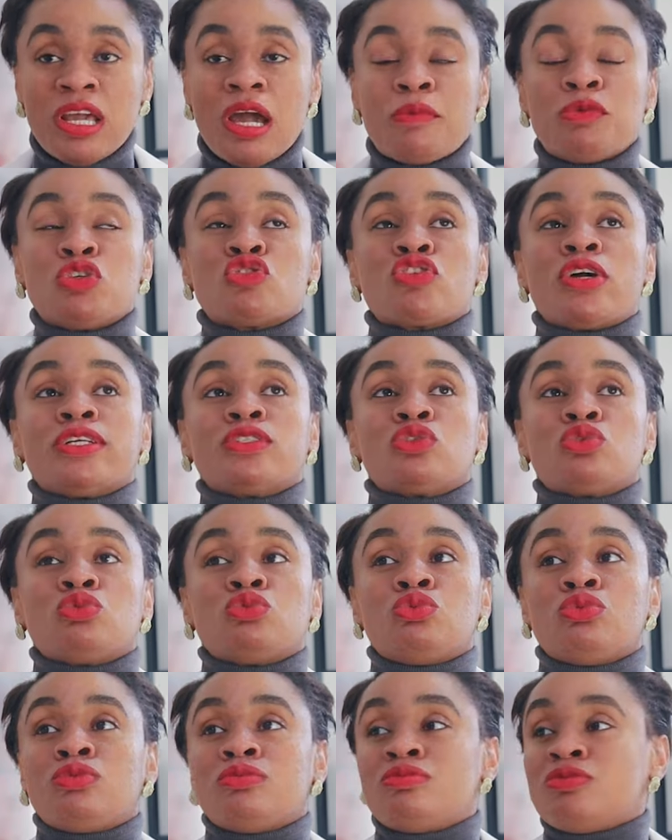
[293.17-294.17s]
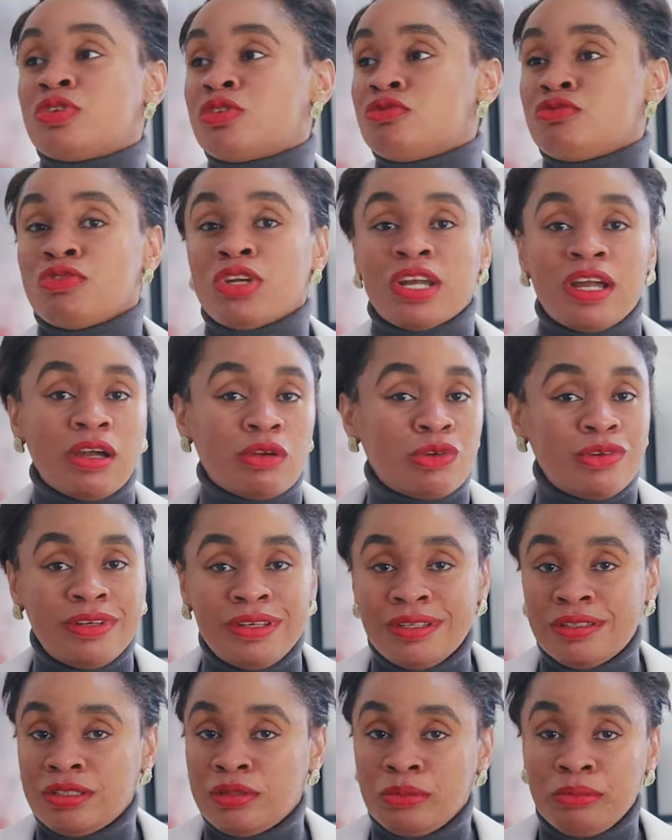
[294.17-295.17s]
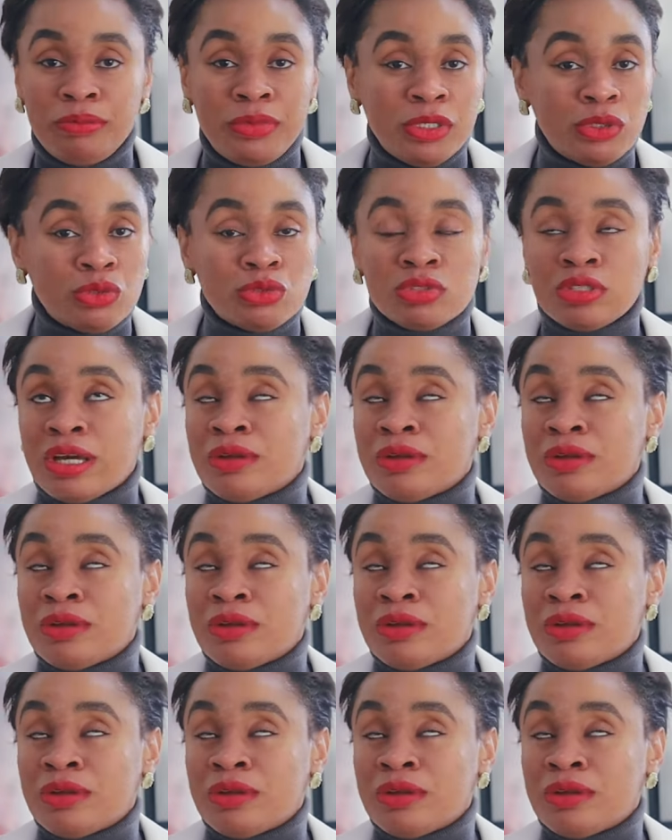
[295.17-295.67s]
Are we trying to recalculate the bills?